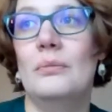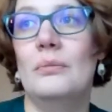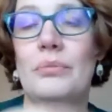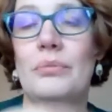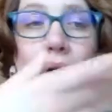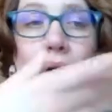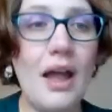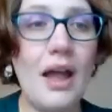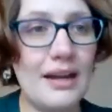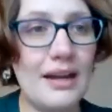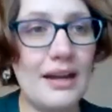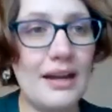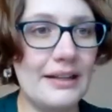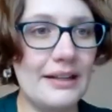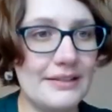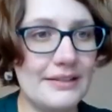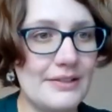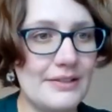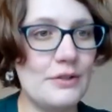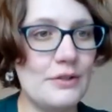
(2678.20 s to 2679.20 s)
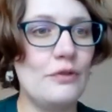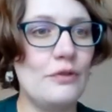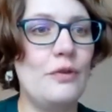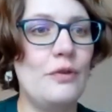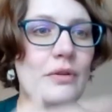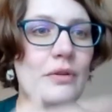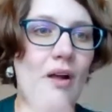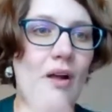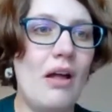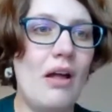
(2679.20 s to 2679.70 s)
products
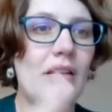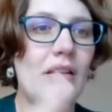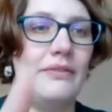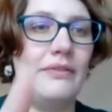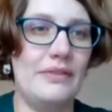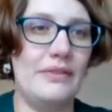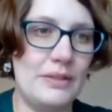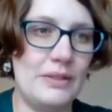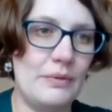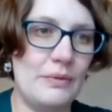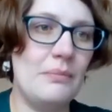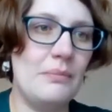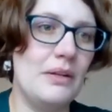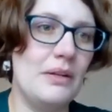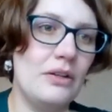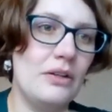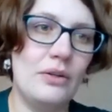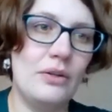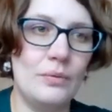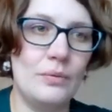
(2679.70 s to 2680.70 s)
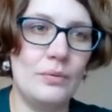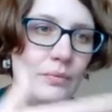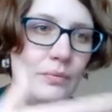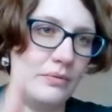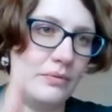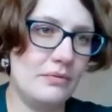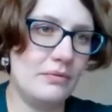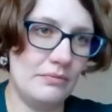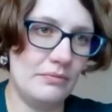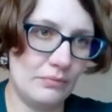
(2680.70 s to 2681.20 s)
for all of these women who
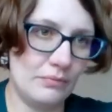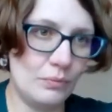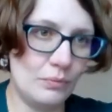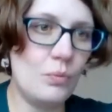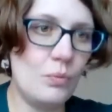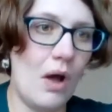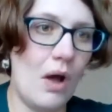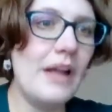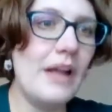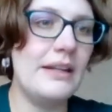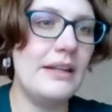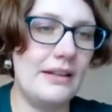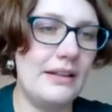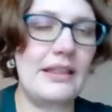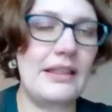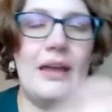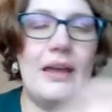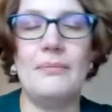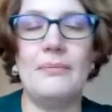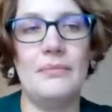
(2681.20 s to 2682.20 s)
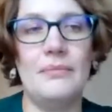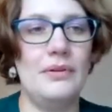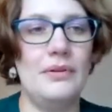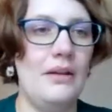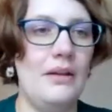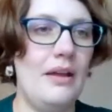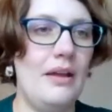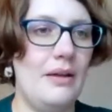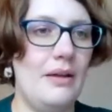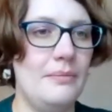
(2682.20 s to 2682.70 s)
wanted them.
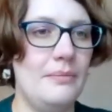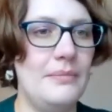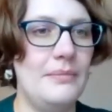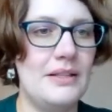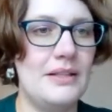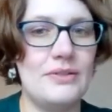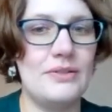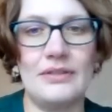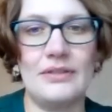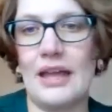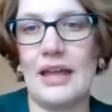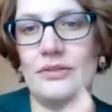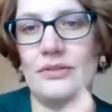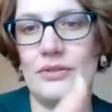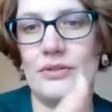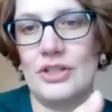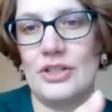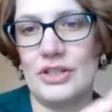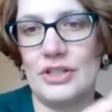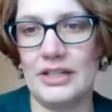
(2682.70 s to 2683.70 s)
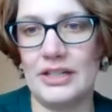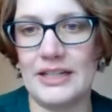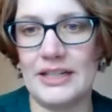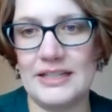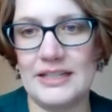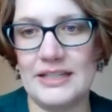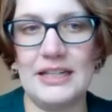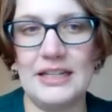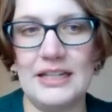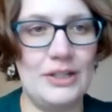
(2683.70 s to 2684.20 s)
Um, and so that tradition
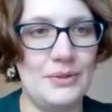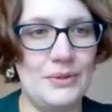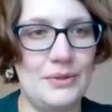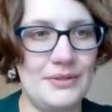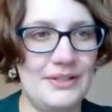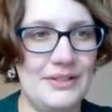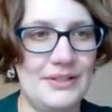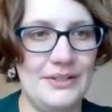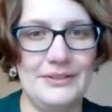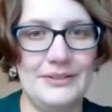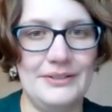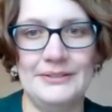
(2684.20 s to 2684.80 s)
continues.